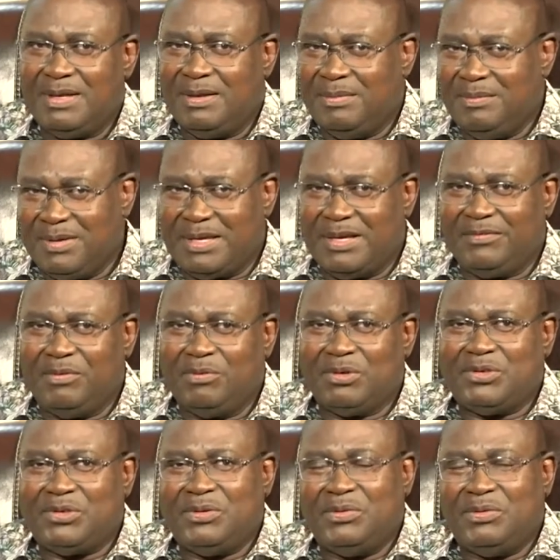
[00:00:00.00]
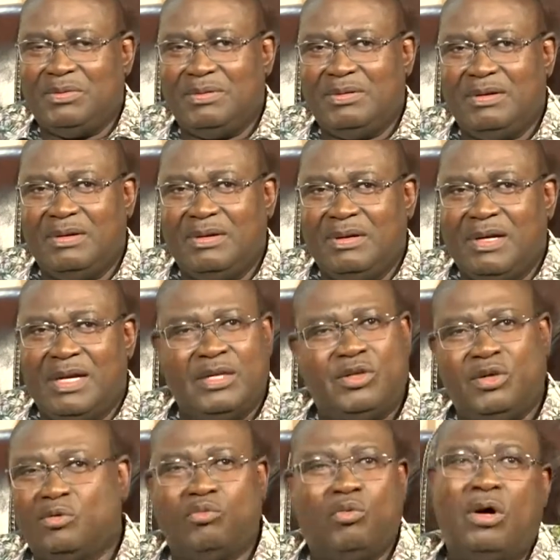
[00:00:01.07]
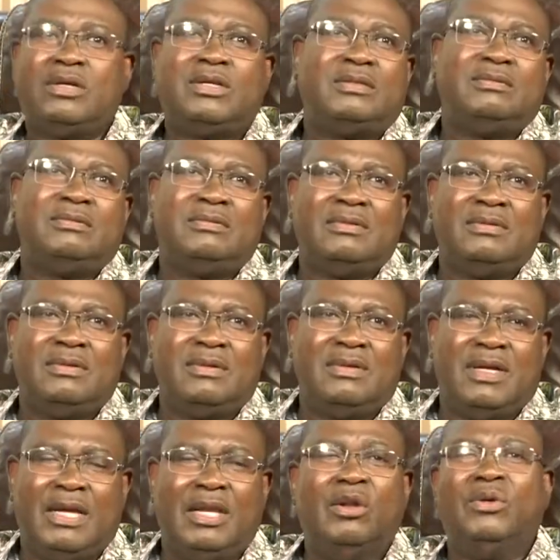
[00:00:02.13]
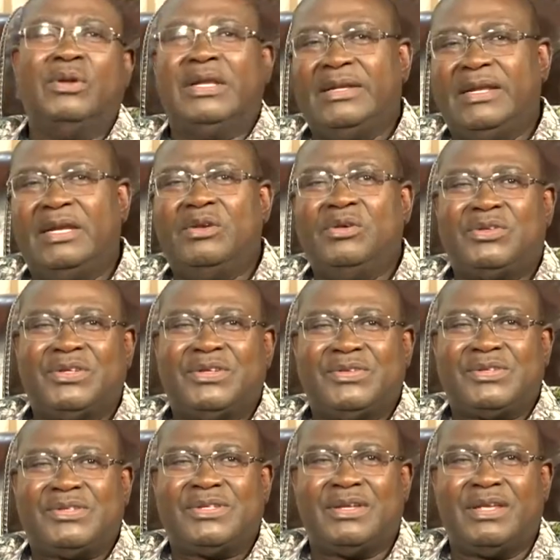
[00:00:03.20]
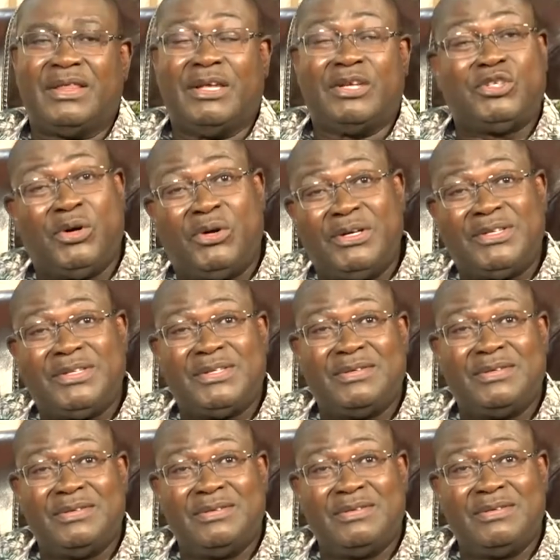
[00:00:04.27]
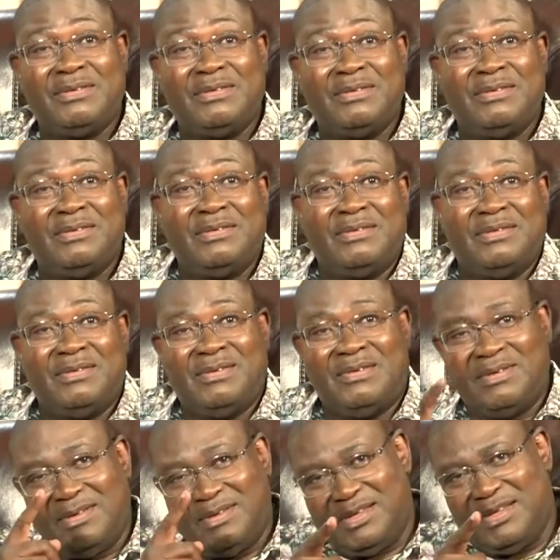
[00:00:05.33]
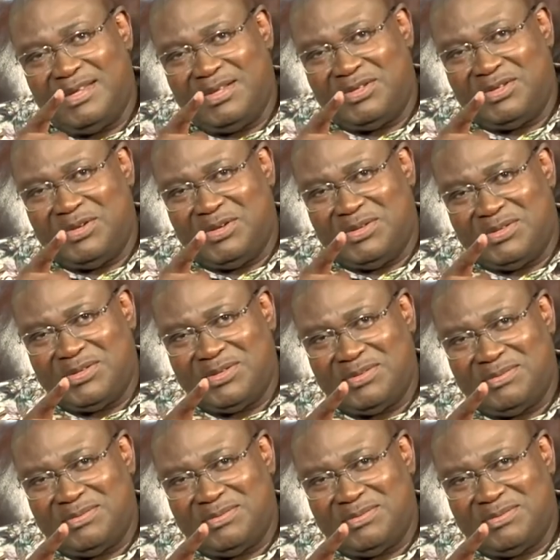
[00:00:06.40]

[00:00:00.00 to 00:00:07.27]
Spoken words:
Be careful what you do. And don't walk in lonely delusions. The choice is yours.